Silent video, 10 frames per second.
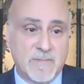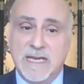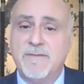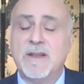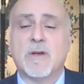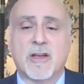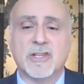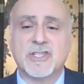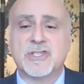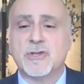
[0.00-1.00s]
even a
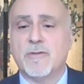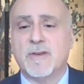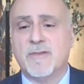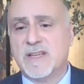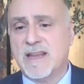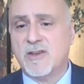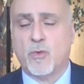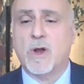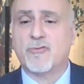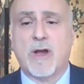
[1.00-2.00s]
conservative
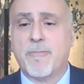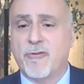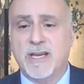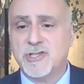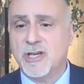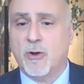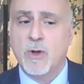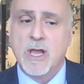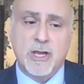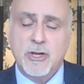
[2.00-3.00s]
10-to-1 drop ratio,
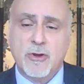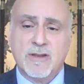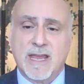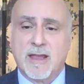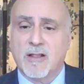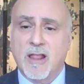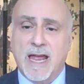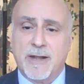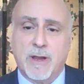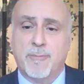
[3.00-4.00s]
you can take a
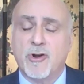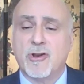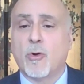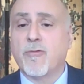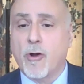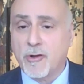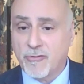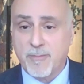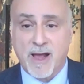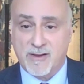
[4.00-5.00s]
glider and put it over
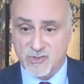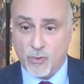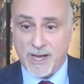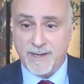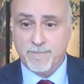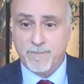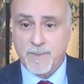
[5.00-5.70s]
100 miles away.